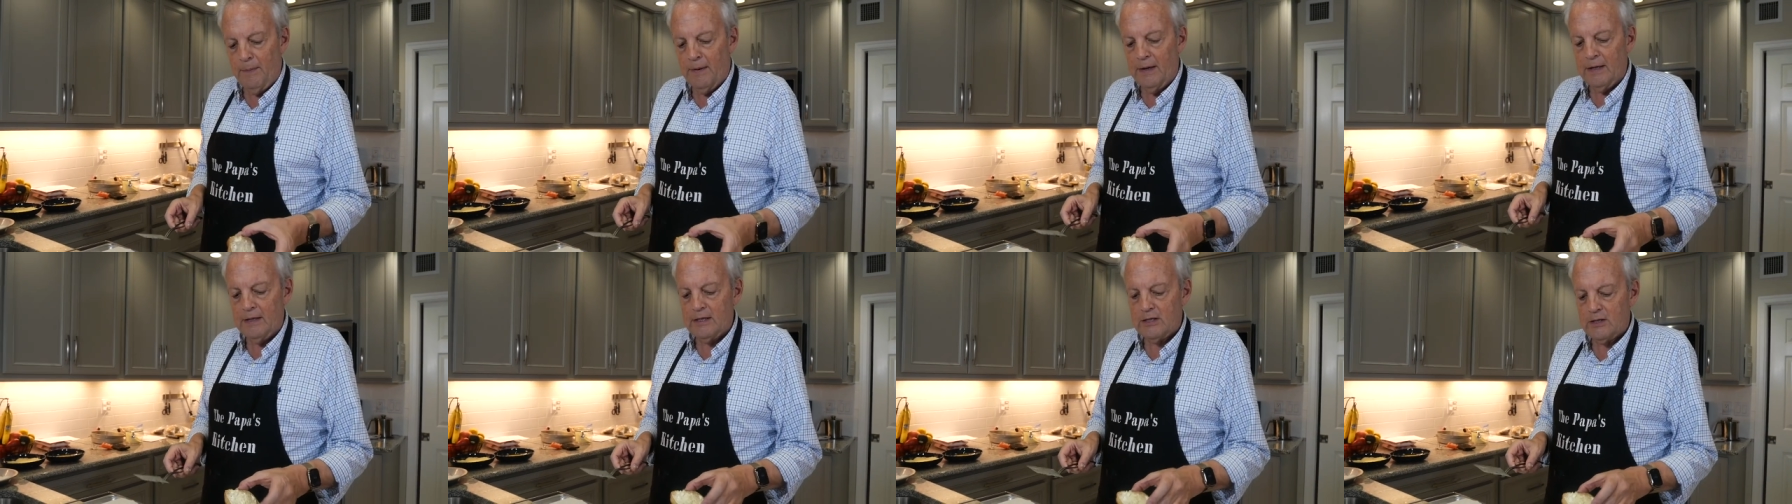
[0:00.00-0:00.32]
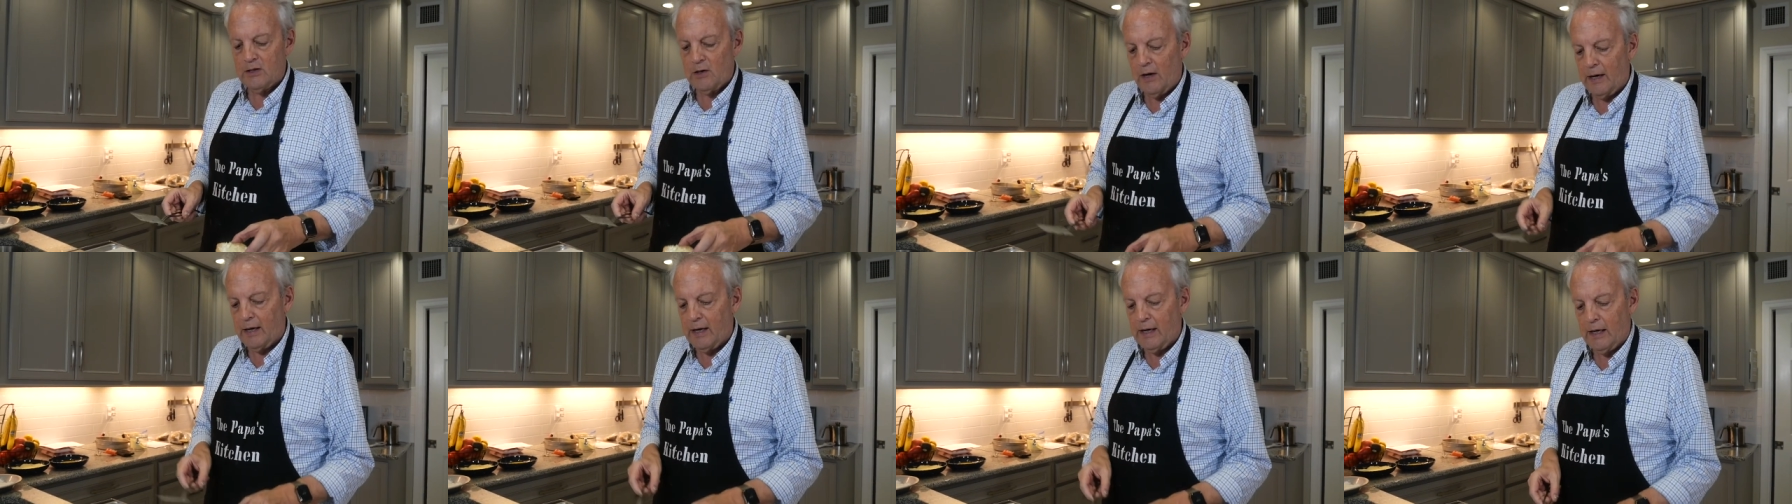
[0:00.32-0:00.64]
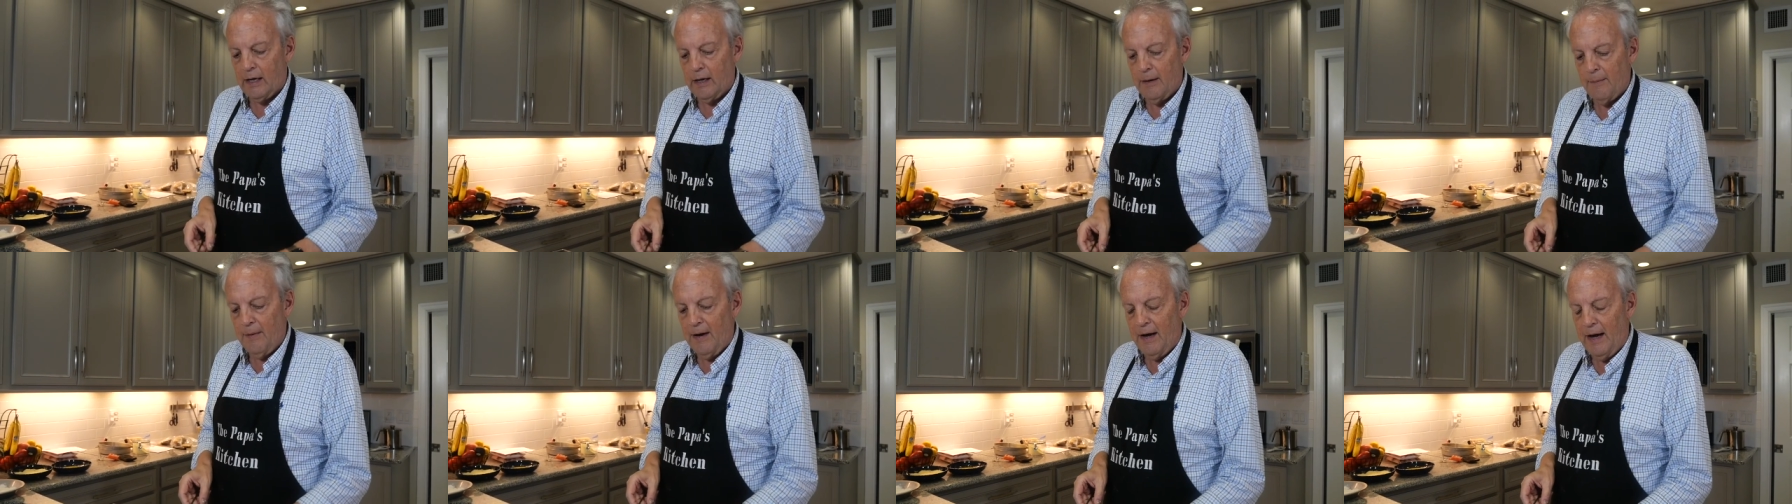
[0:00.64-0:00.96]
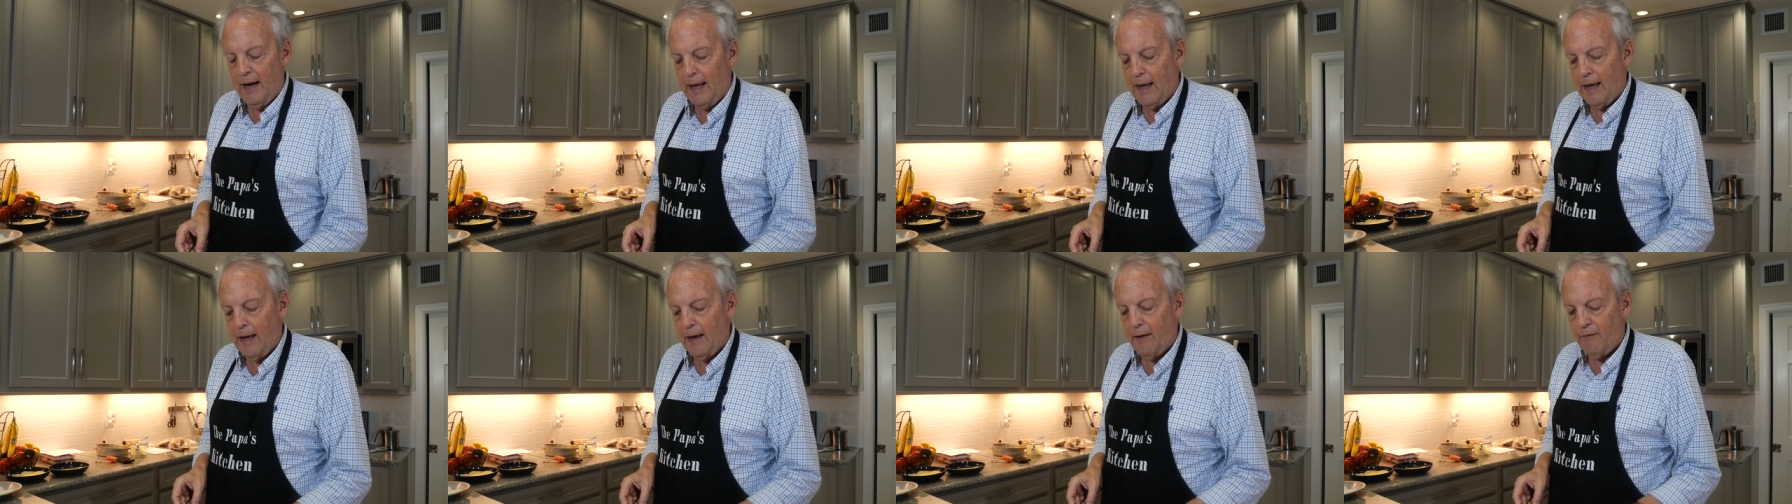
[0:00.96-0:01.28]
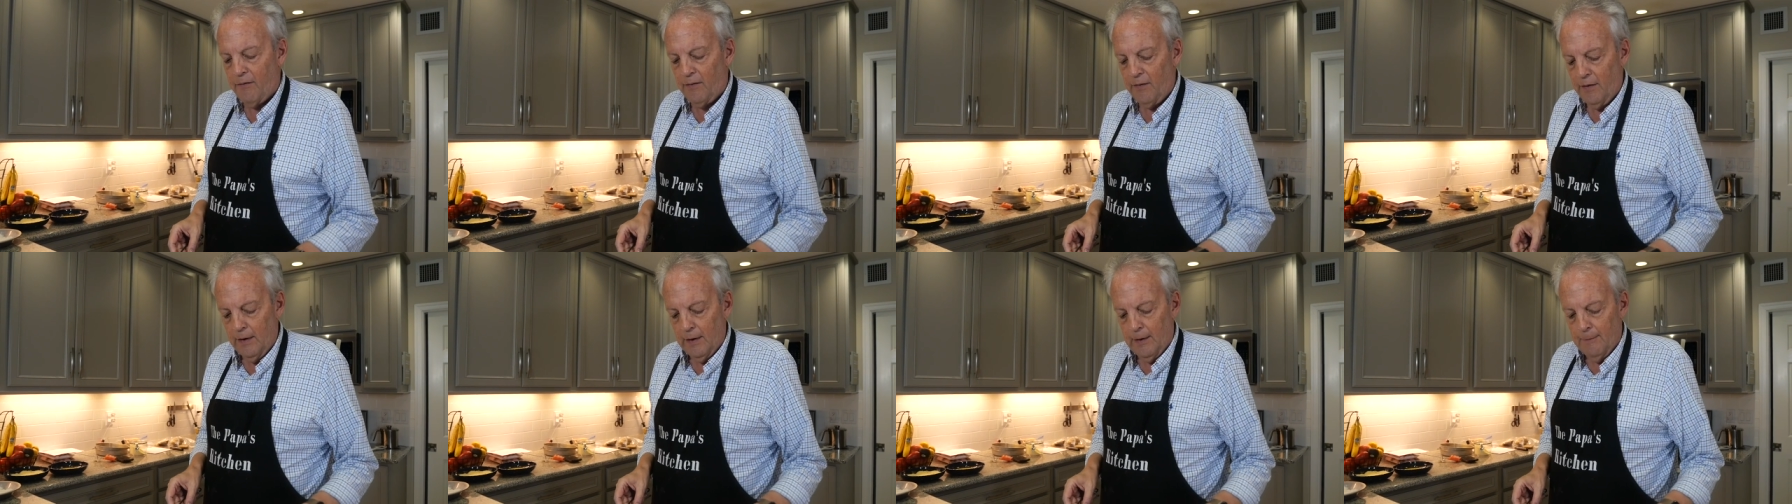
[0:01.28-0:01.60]
buns, so I cut them in
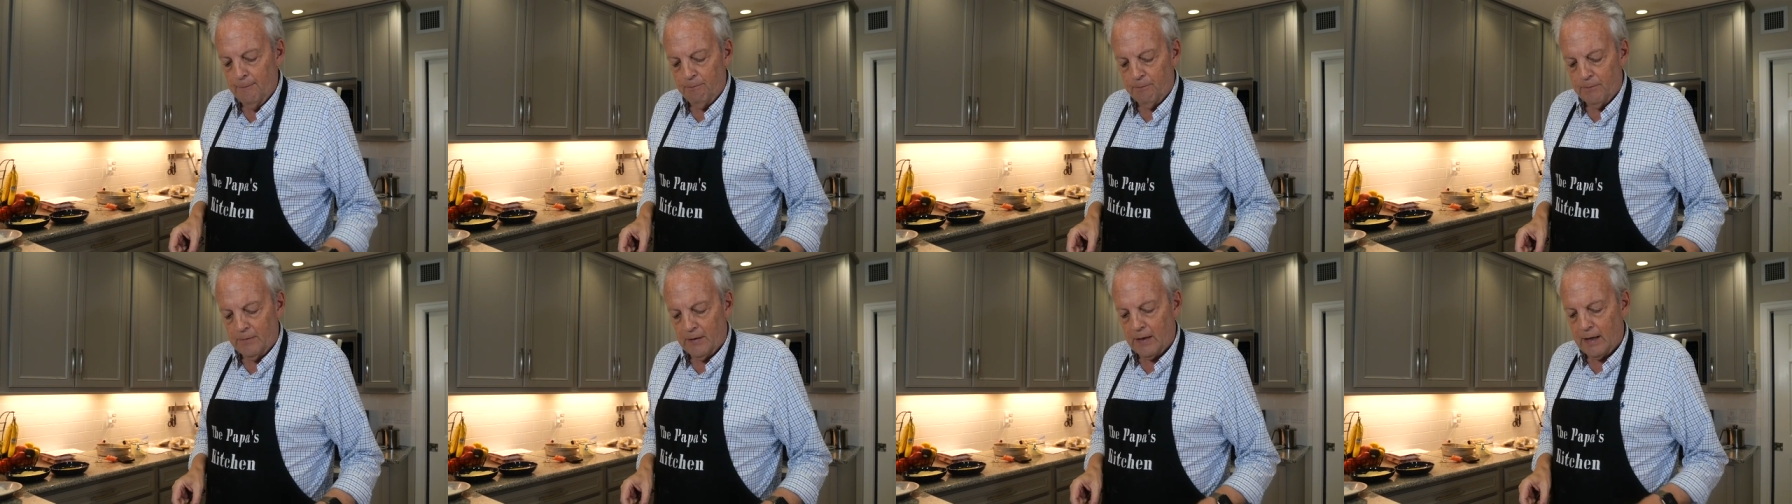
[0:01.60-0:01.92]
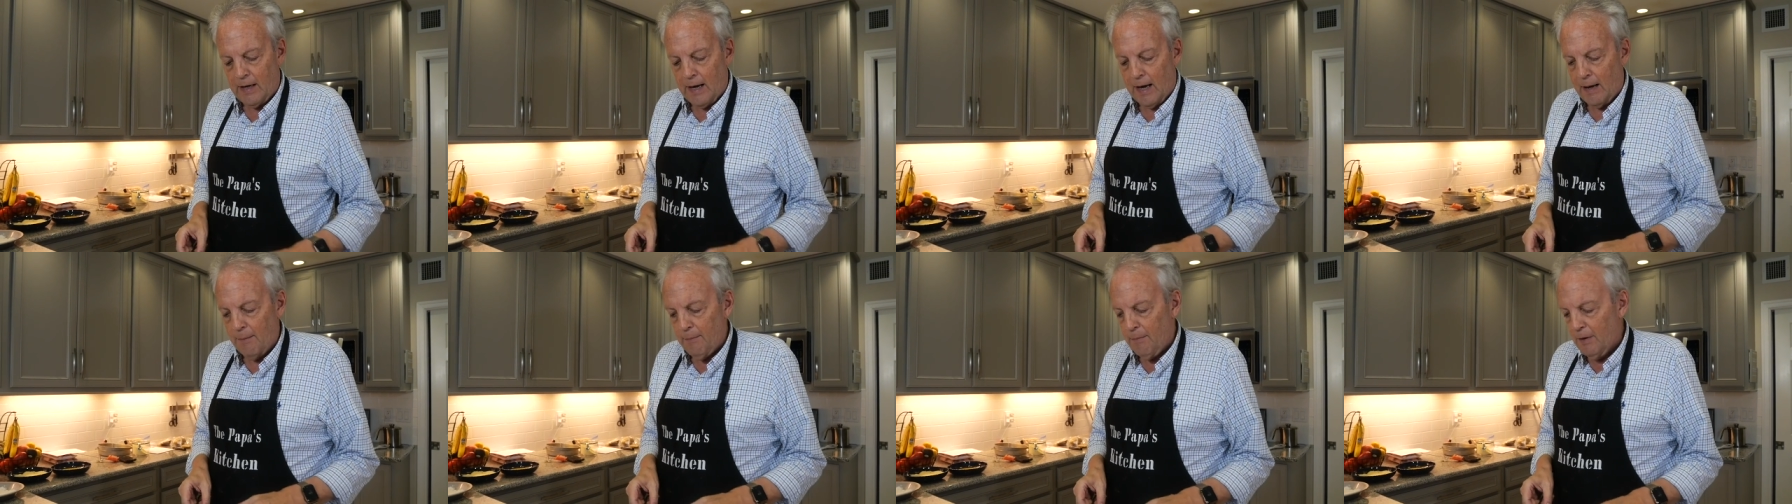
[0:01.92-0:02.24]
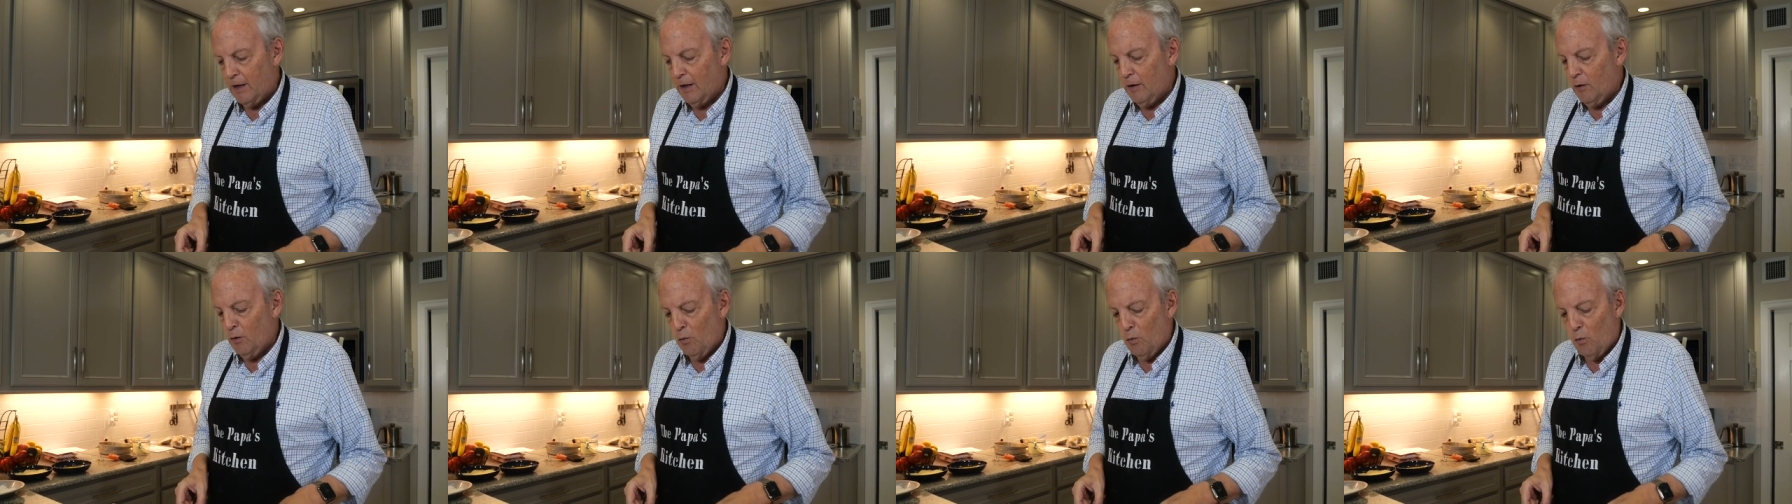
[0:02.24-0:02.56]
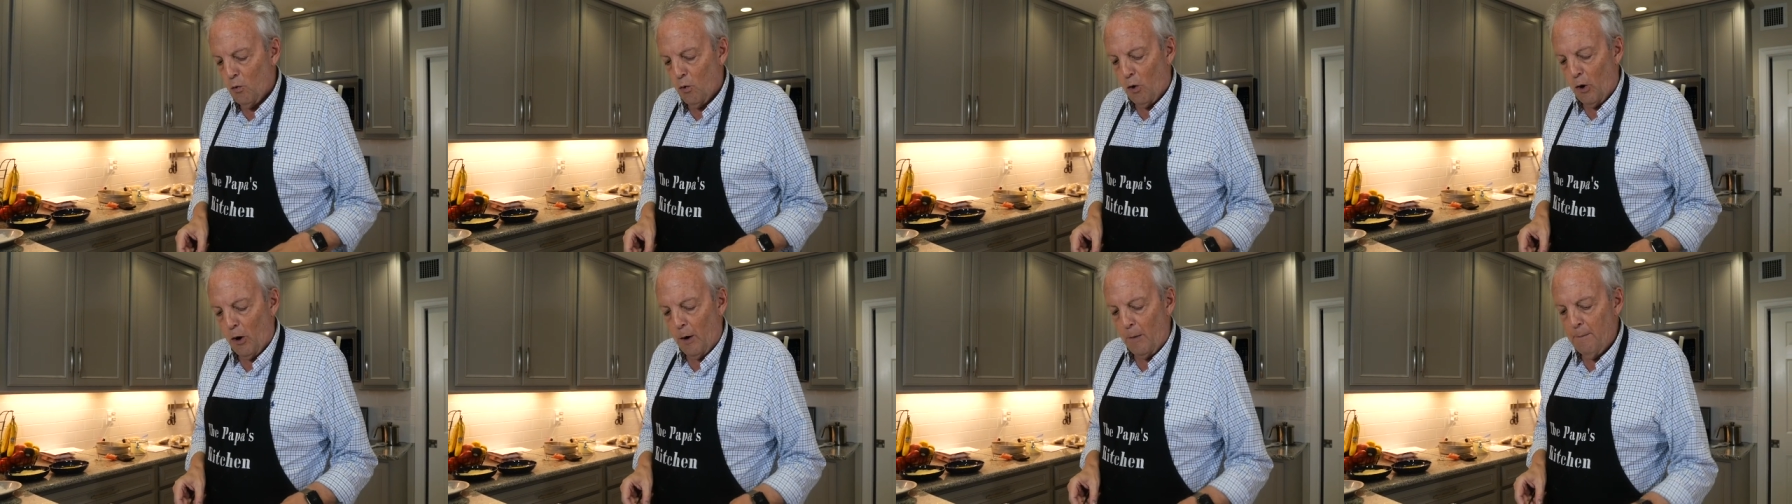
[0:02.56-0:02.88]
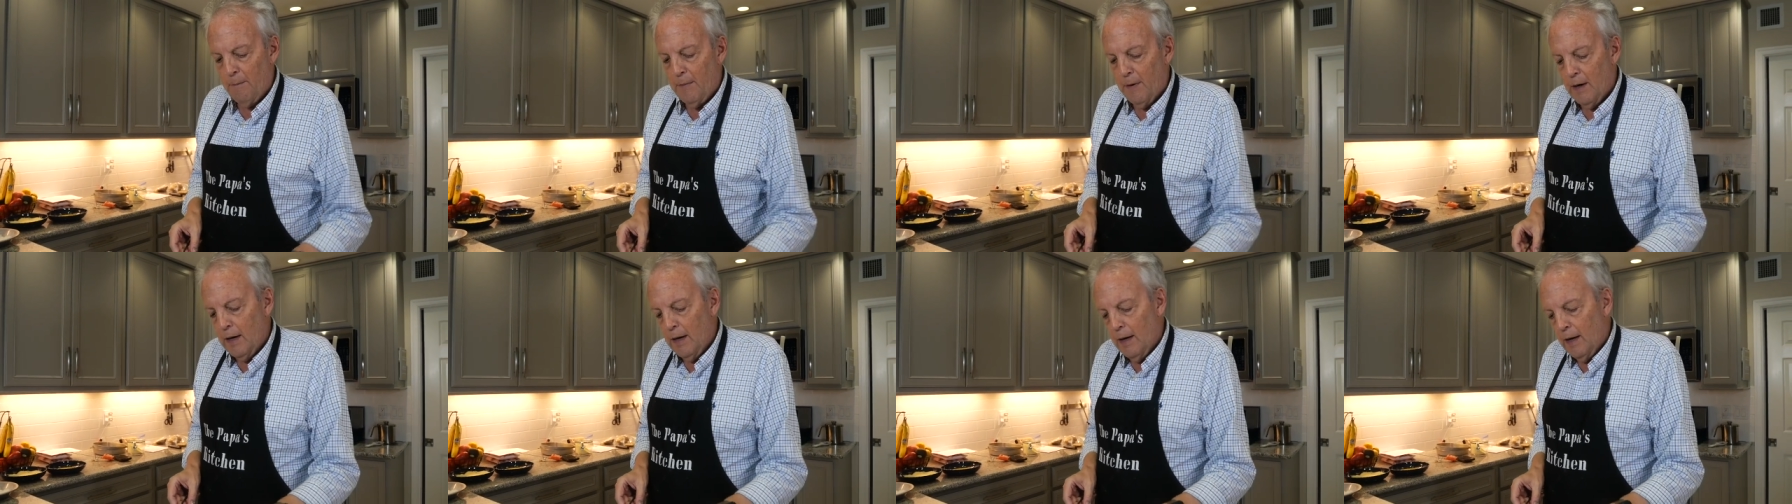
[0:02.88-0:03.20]
half and got them a little warm.